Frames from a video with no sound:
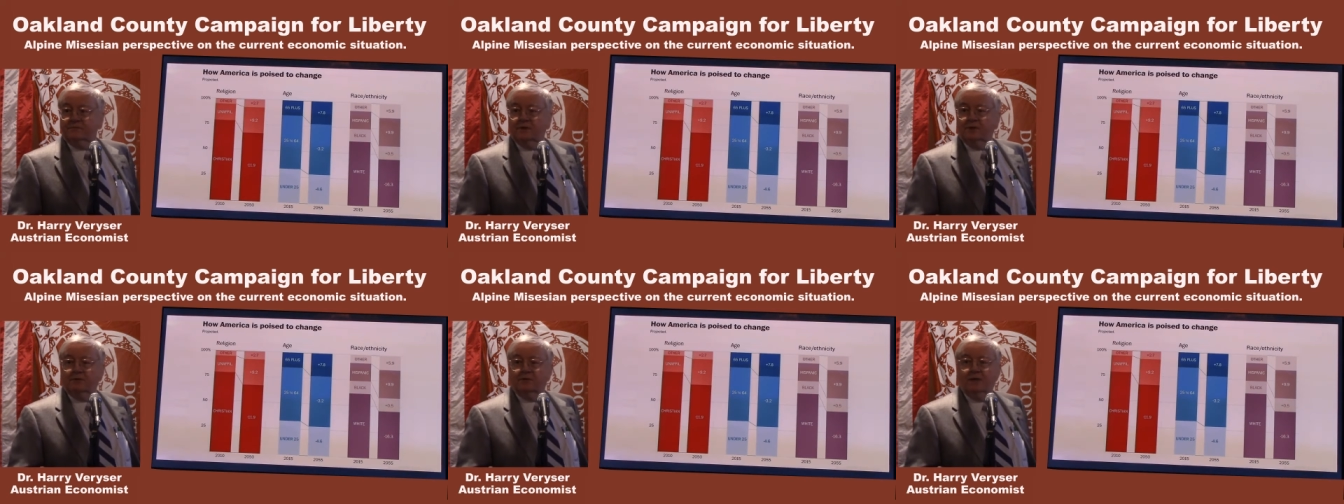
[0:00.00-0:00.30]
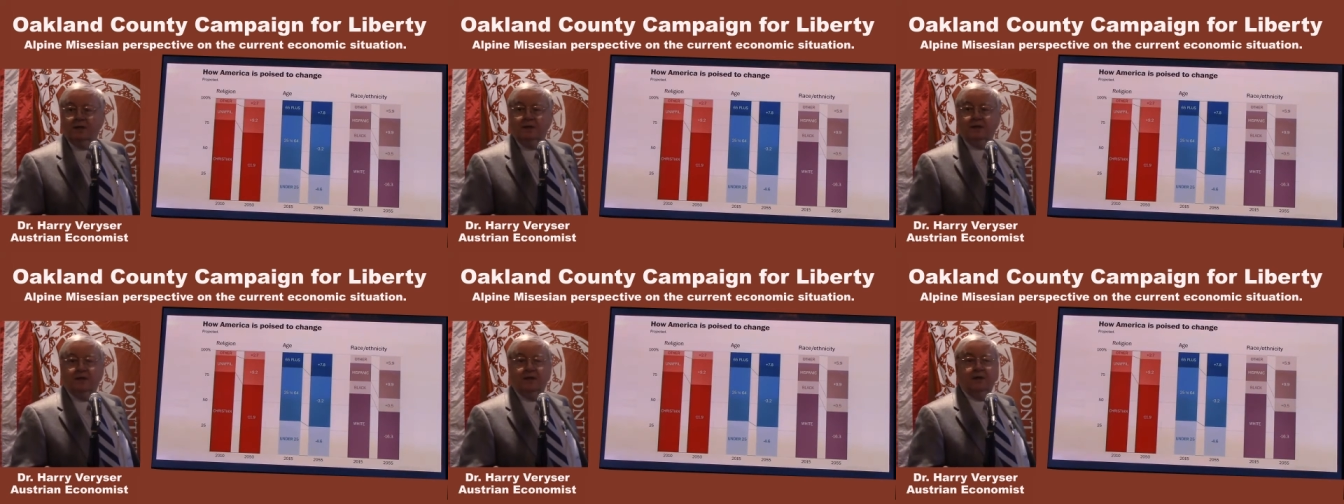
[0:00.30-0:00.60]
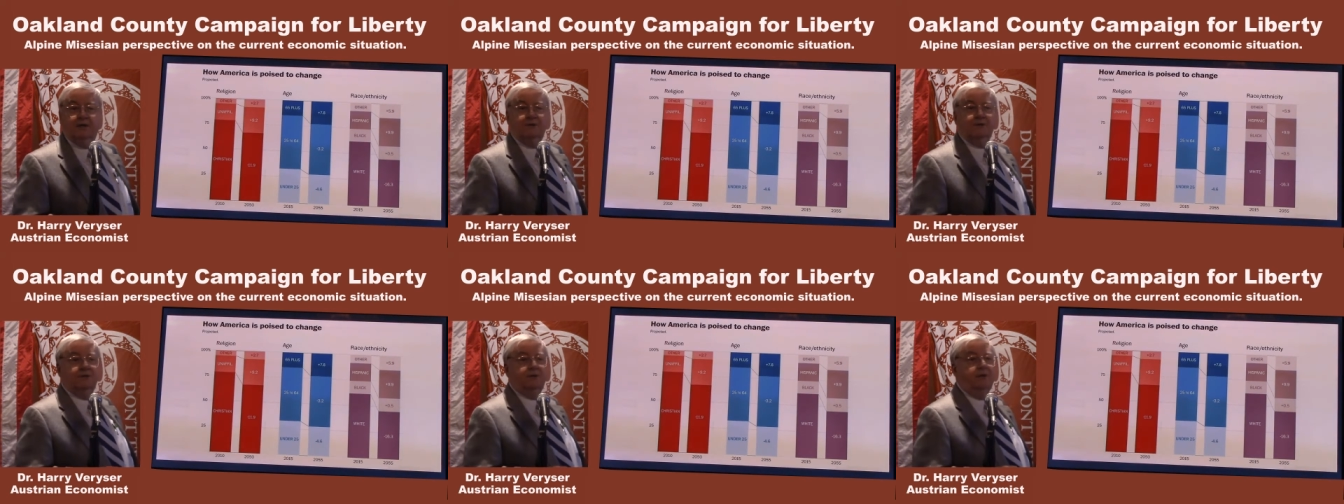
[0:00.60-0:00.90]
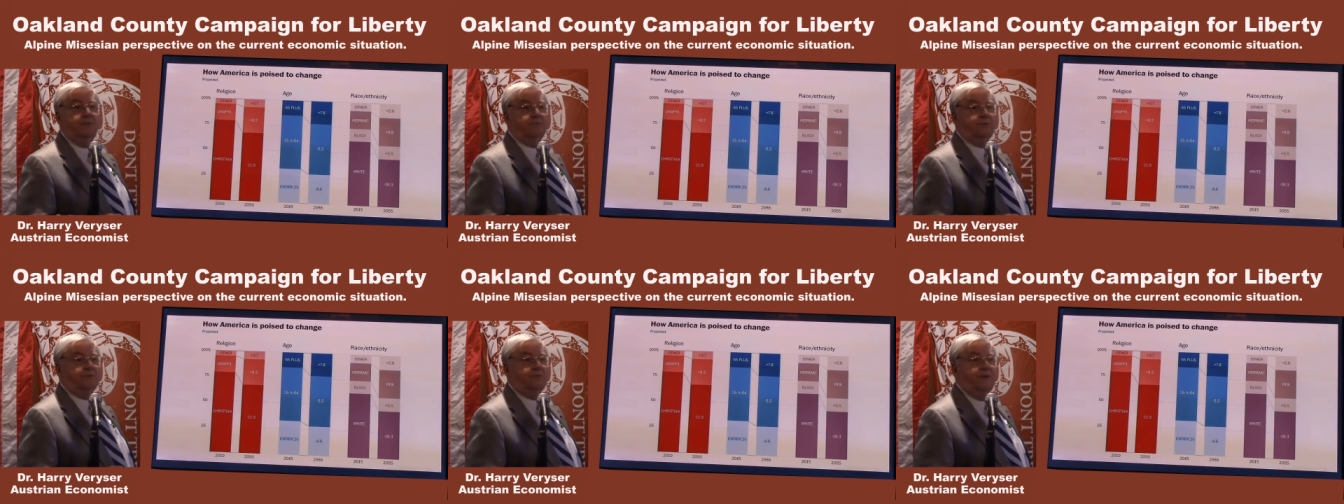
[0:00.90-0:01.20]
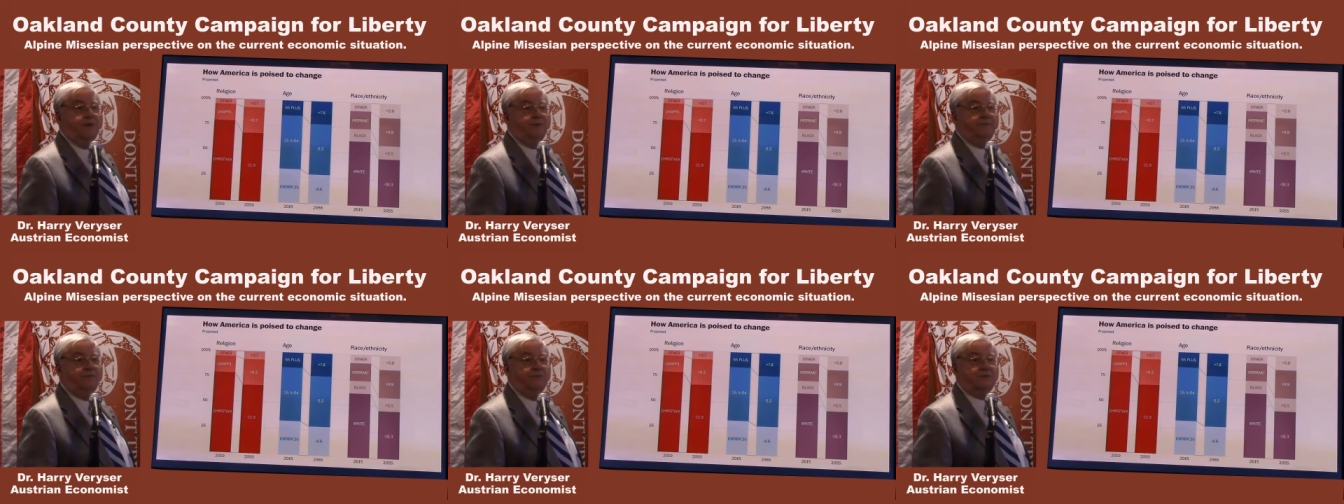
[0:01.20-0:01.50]
Okay, and the
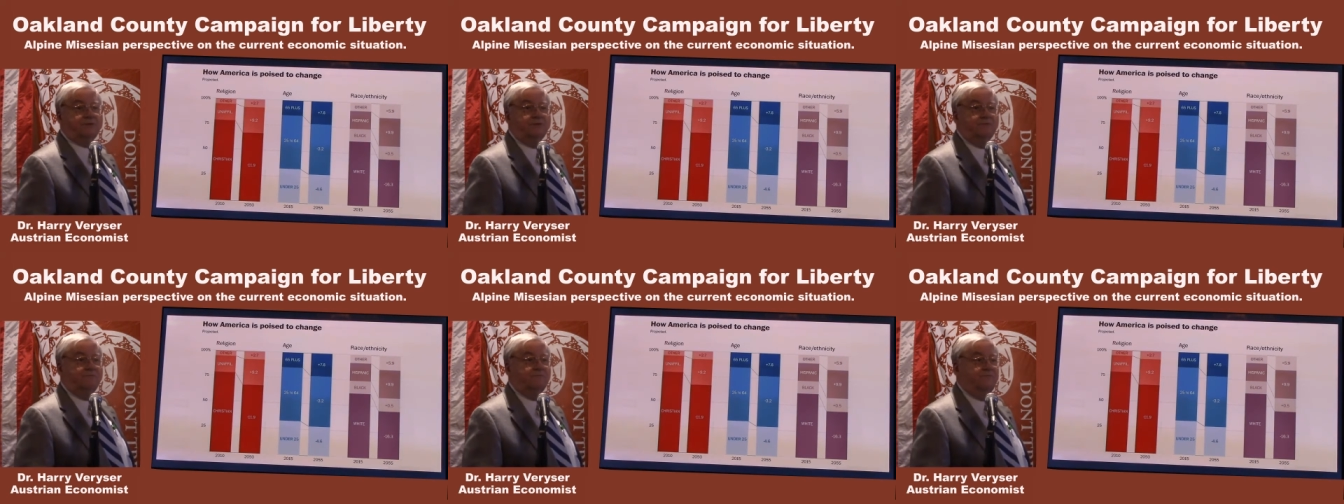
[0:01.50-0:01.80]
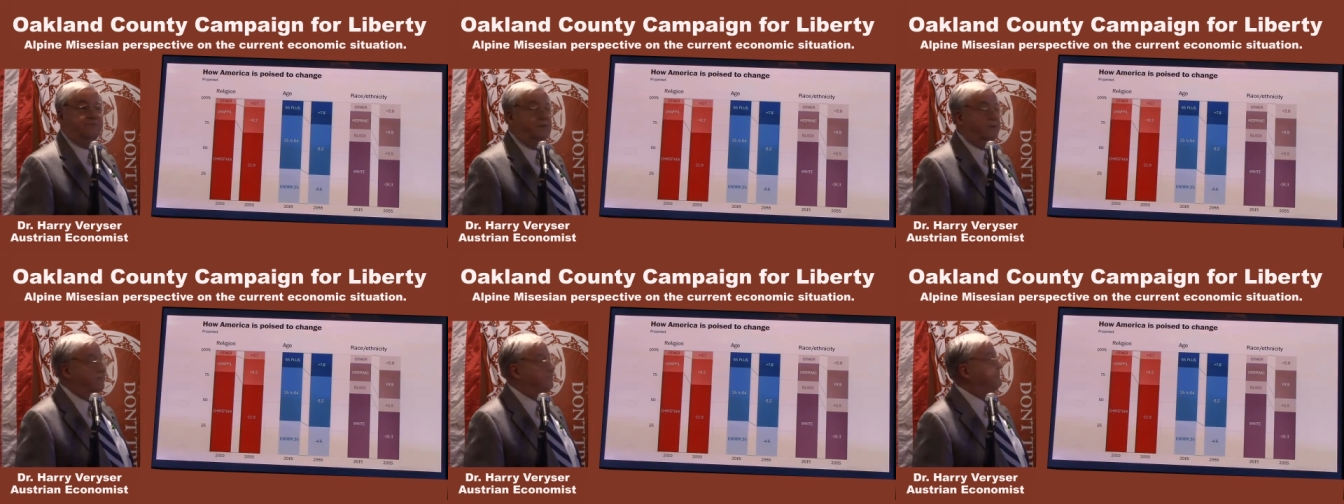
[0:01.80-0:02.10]
demographics are very,